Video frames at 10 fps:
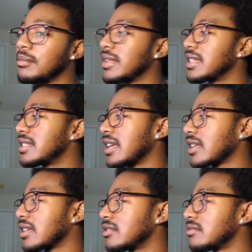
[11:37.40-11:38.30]
But
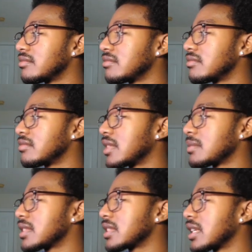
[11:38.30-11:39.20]
second,
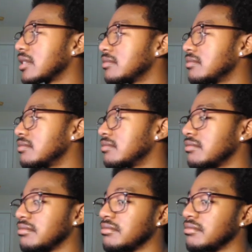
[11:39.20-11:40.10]
I'm just like,
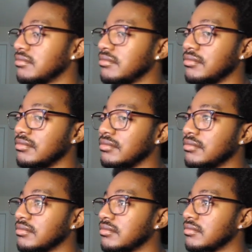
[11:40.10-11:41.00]

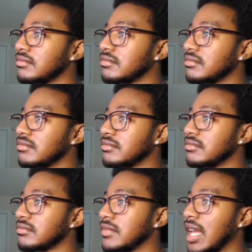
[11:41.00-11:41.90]

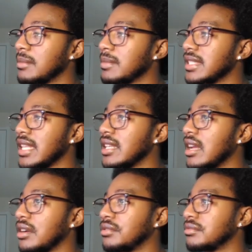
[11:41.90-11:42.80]
I'm just like,
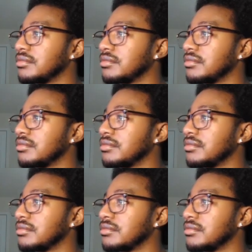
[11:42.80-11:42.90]
no.